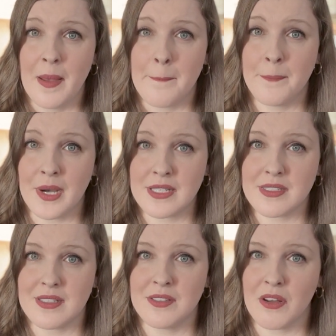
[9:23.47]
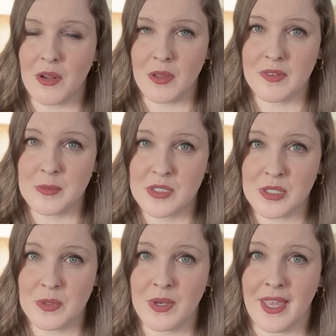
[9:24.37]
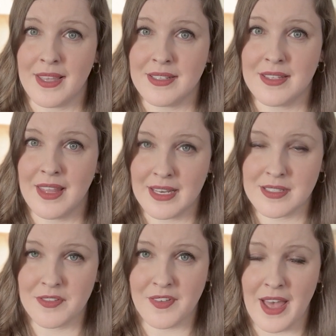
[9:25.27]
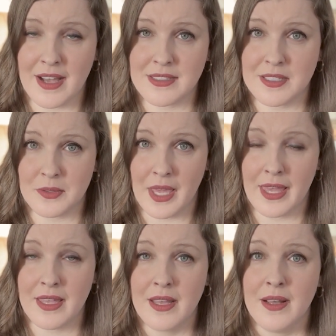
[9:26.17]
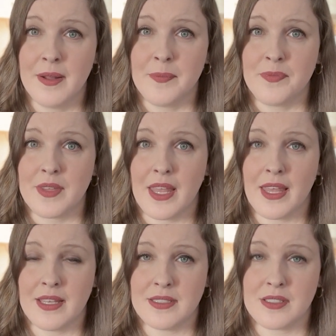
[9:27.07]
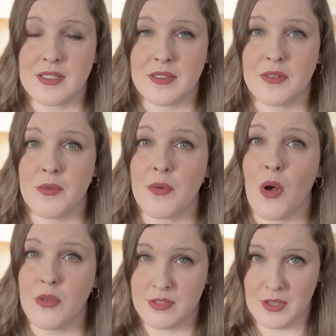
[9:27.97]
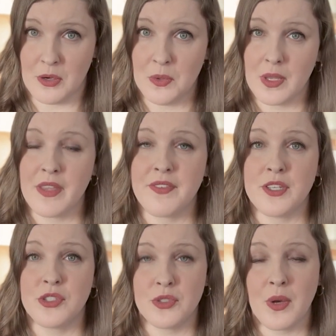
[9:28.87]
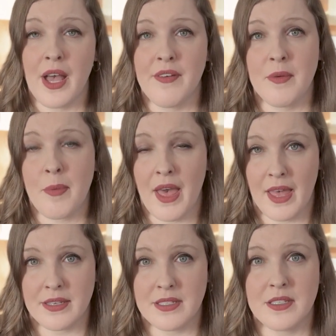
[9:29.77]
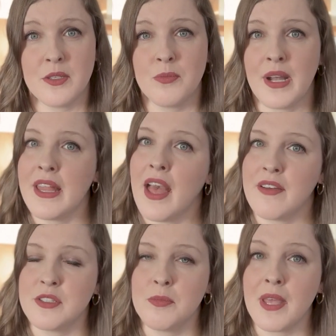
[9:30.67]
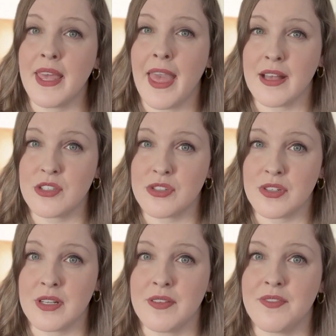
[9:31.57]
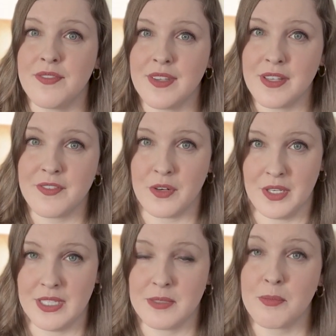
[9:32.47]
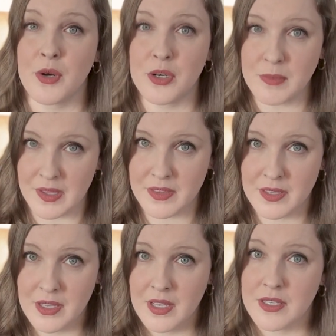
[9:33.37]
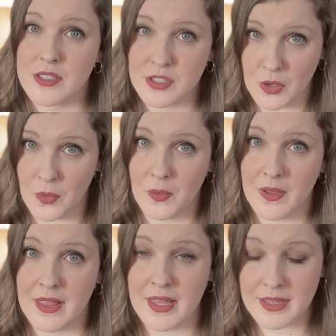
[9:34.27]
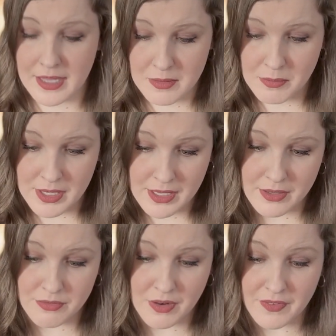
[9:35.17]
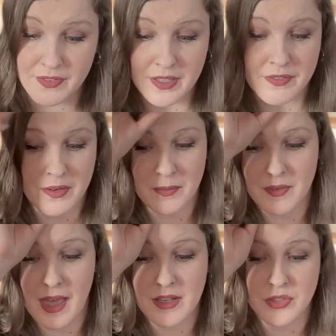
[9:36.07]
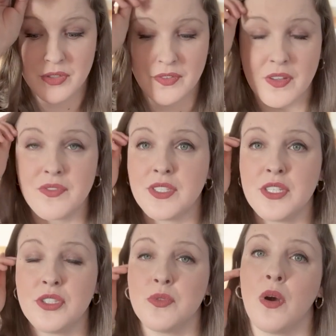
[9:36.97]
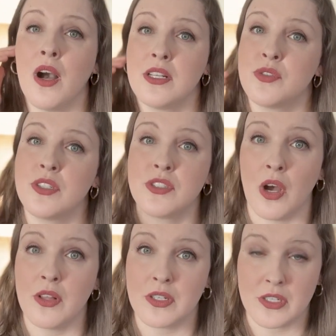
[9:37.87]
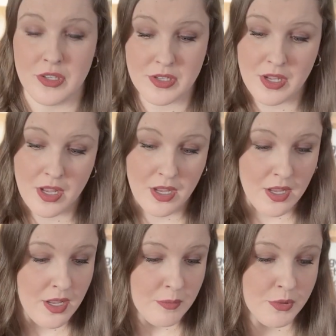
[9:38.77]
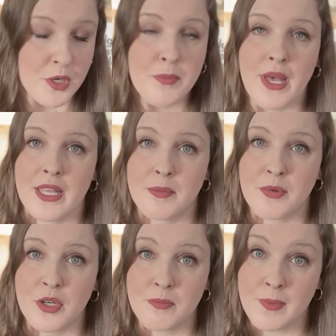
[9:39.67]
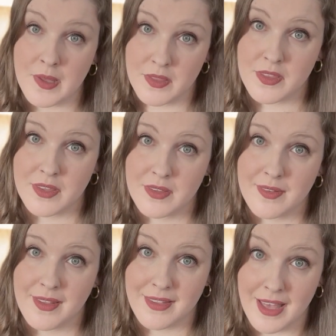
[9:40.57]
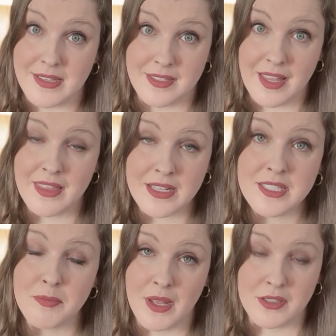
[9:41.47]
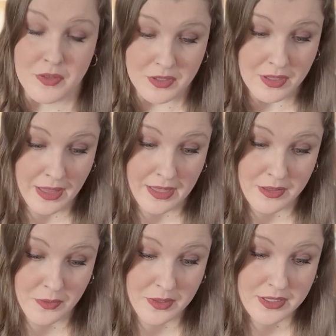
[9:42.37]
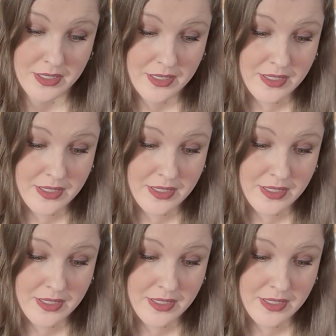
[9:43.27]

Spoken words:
But not all of them do, and that is a fact, okay? And also, if you do have a pet, you might have to pay extra fee for it per month. So it can be roughly from extra $50 to $100 per pet per month. Yes, and that depends on the landlord.